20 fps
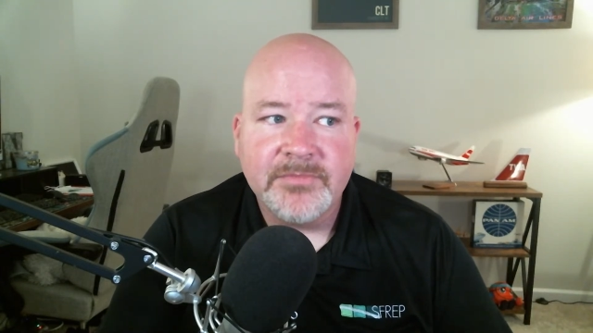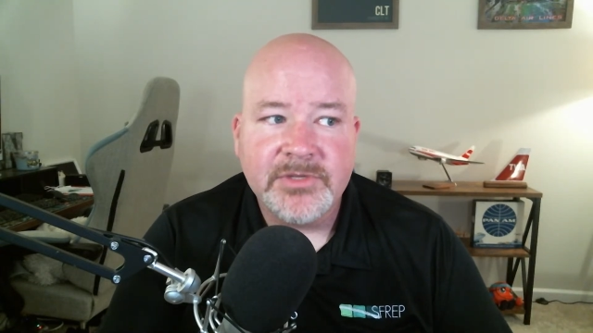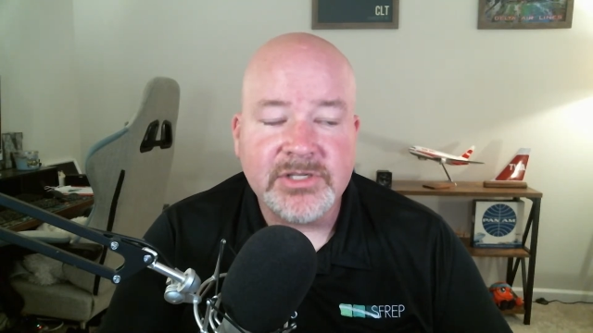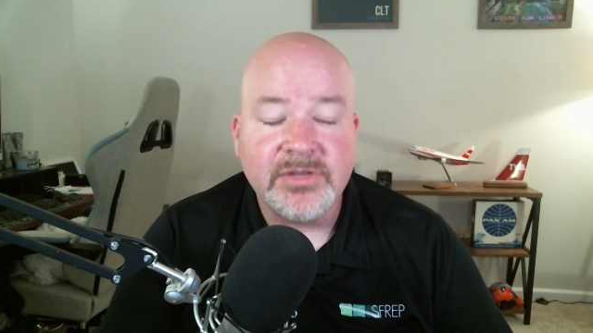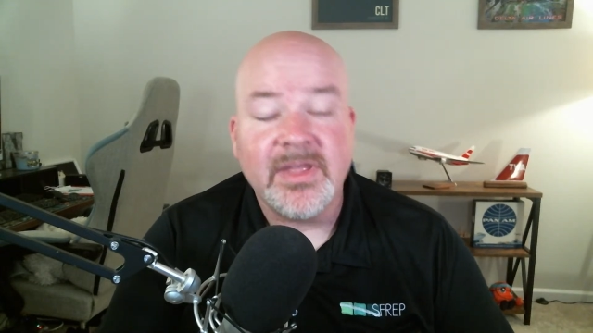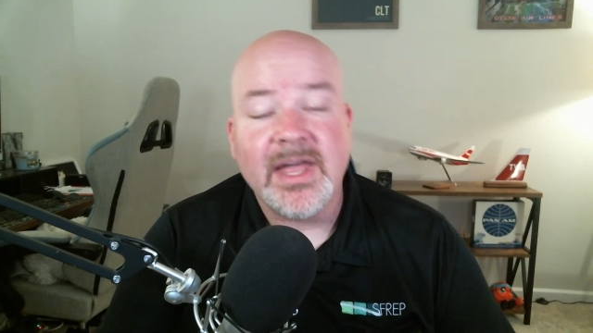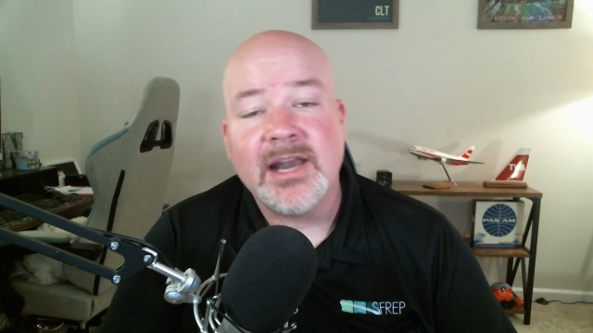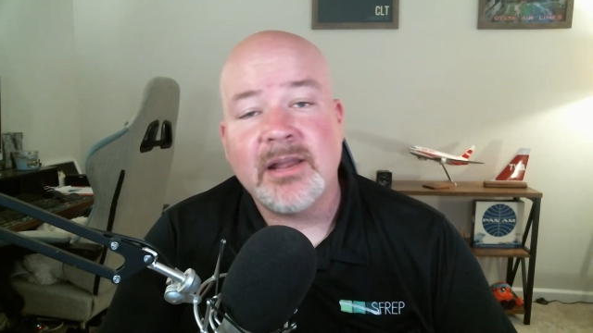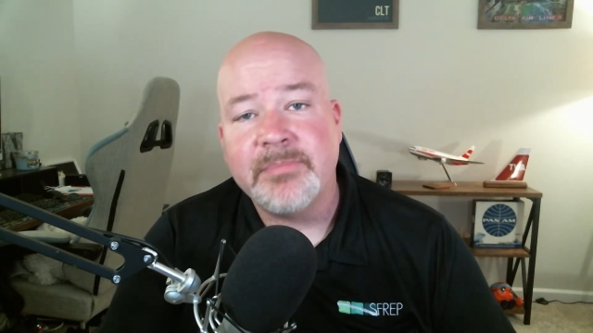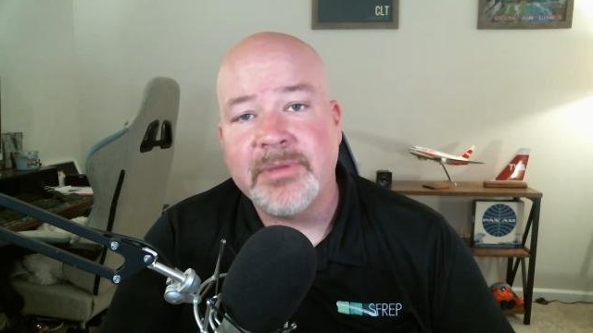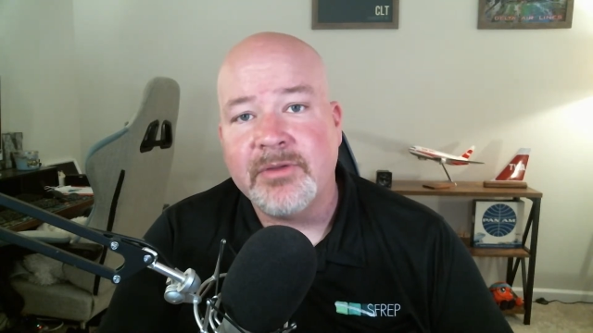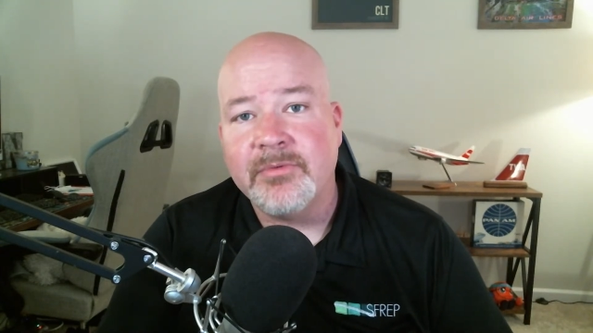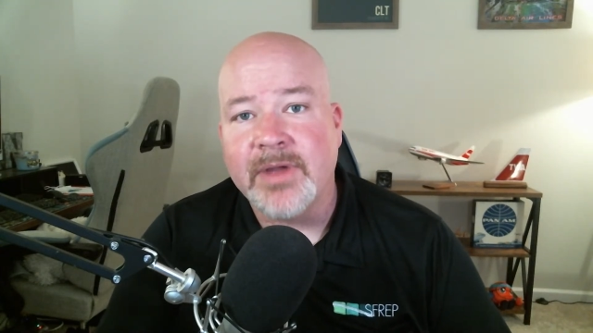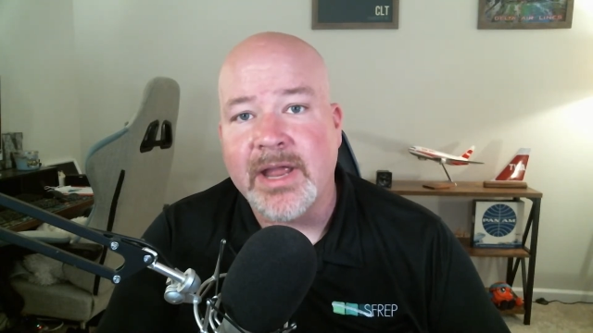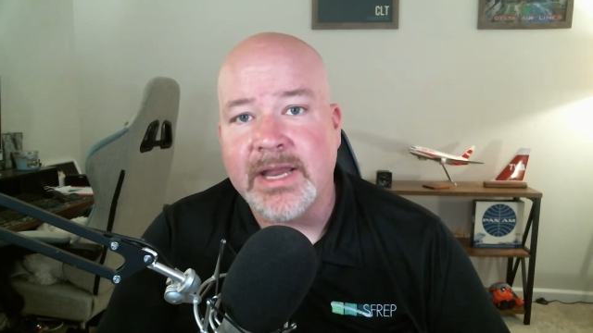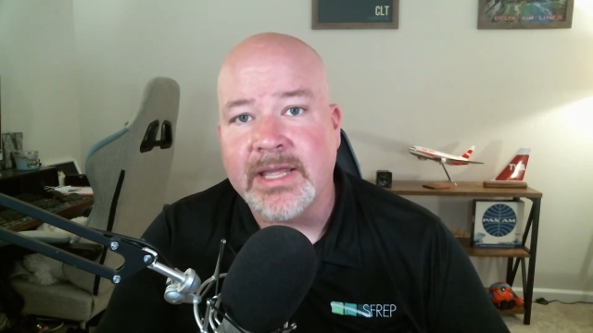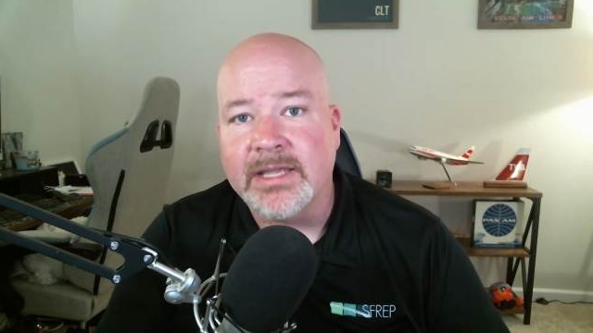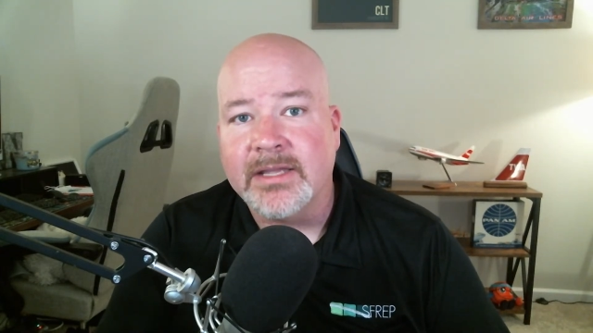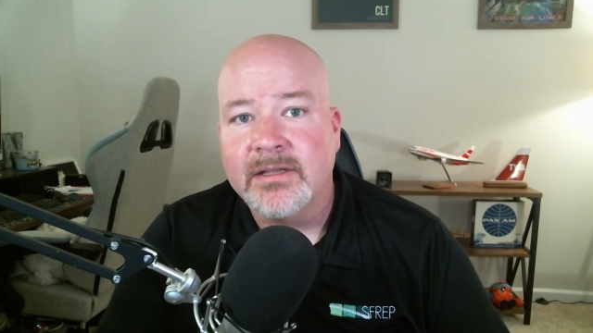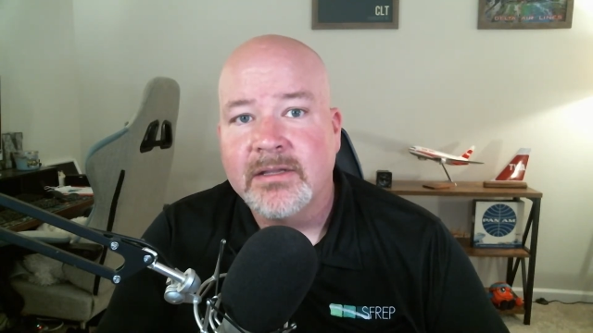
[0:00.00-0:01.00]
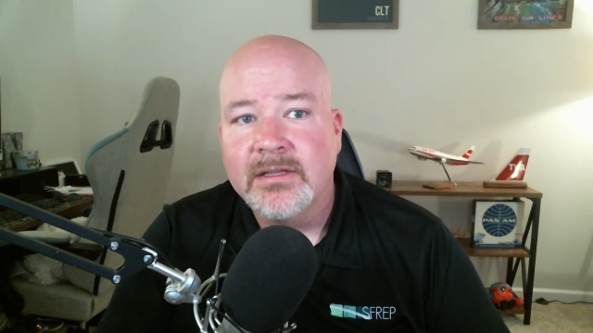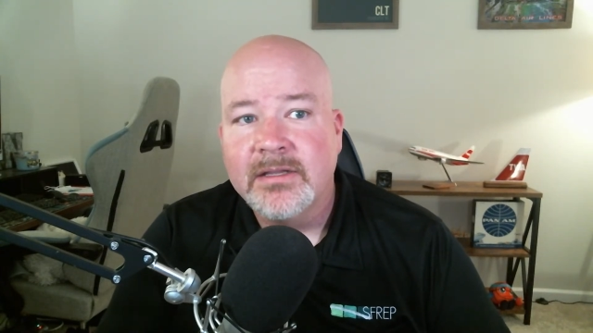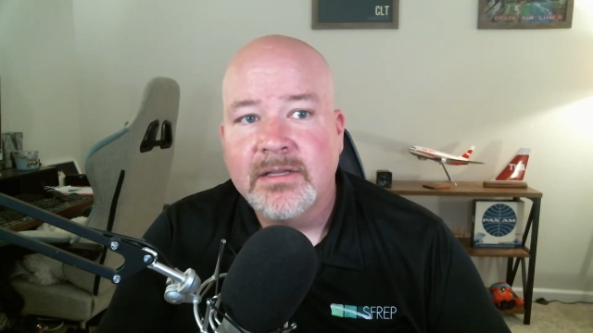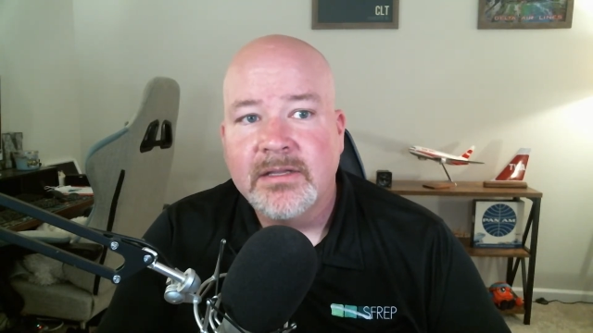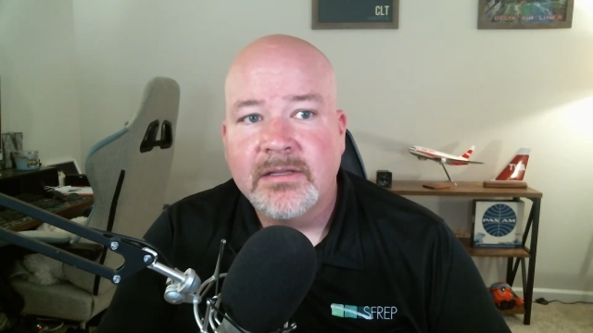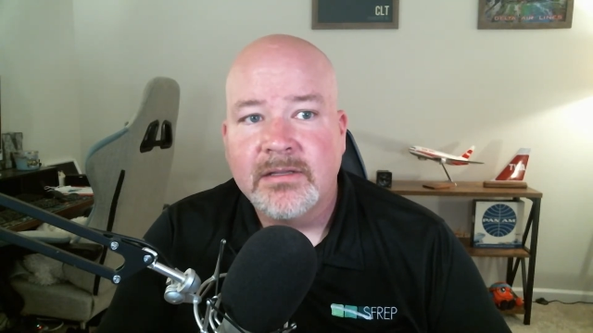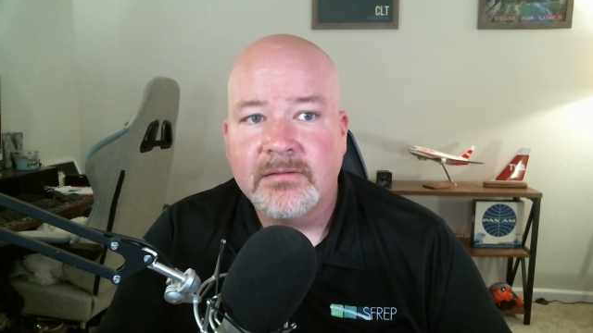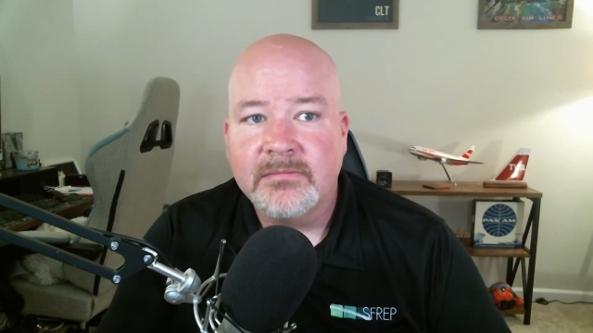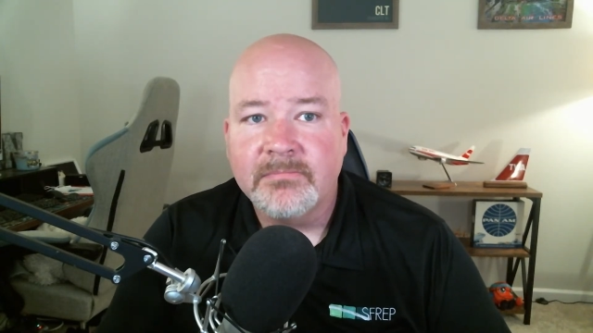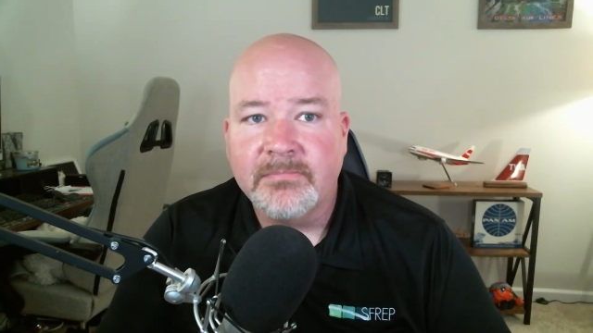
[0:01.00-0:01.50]
So that'll be ready
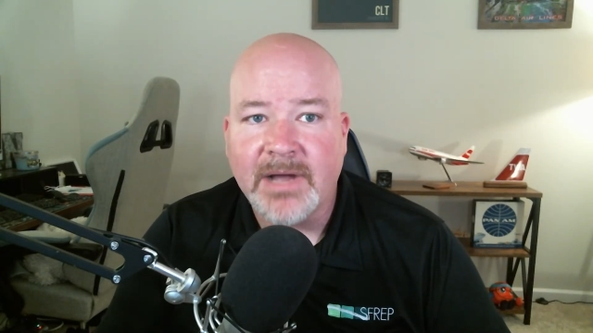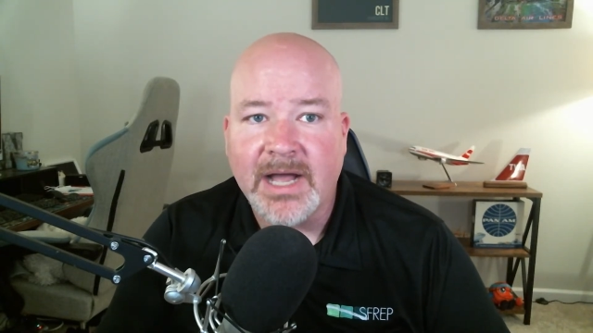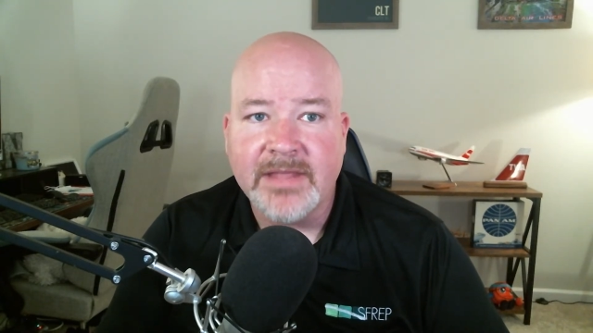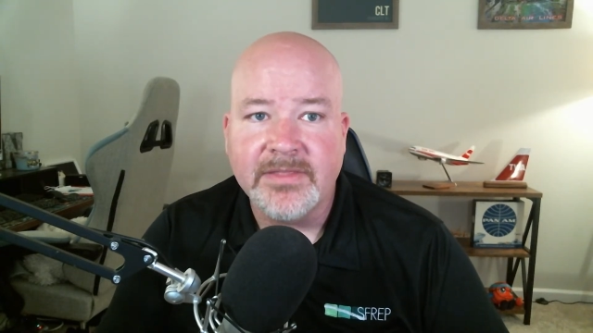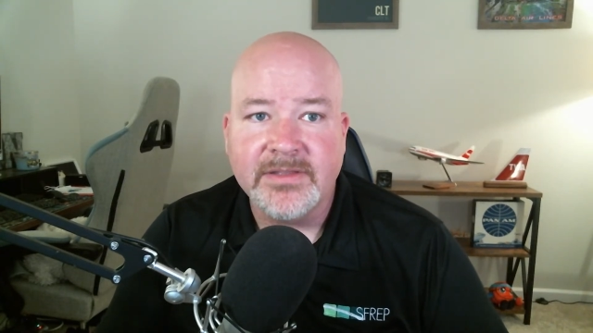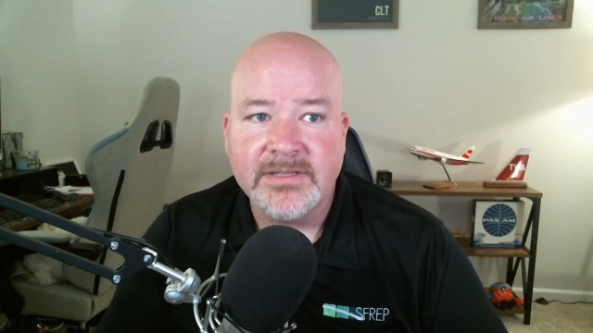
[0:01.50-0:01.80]
by the